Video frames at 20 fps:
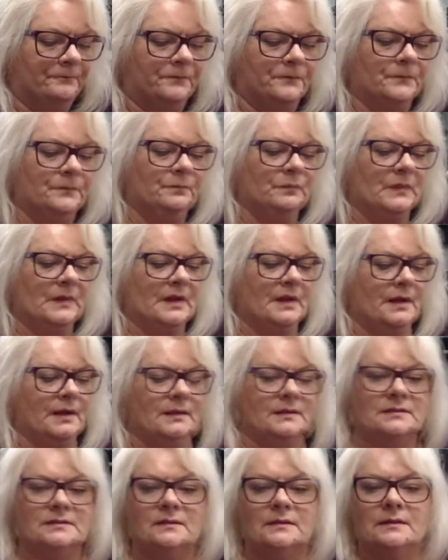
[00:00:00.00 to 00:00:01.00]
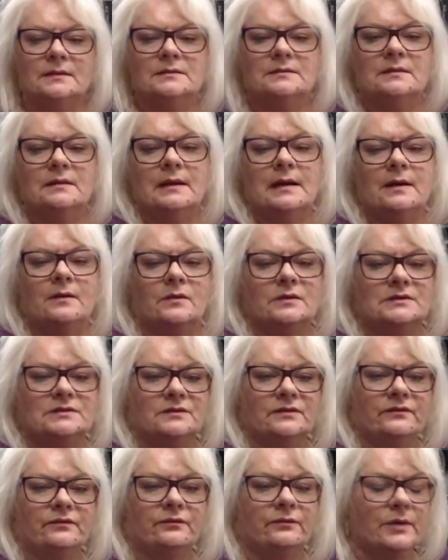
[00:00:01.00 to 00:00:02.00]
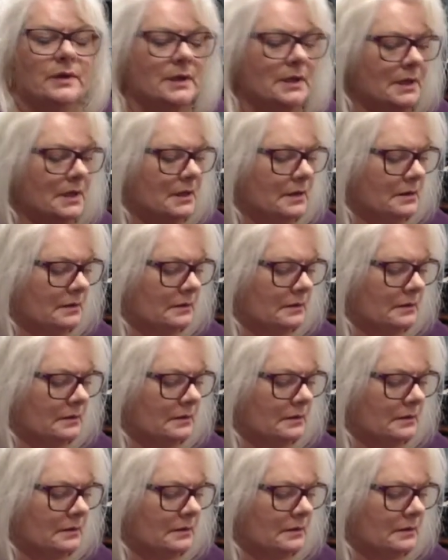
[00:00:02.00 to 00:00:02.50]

Okay, so there's that one. So we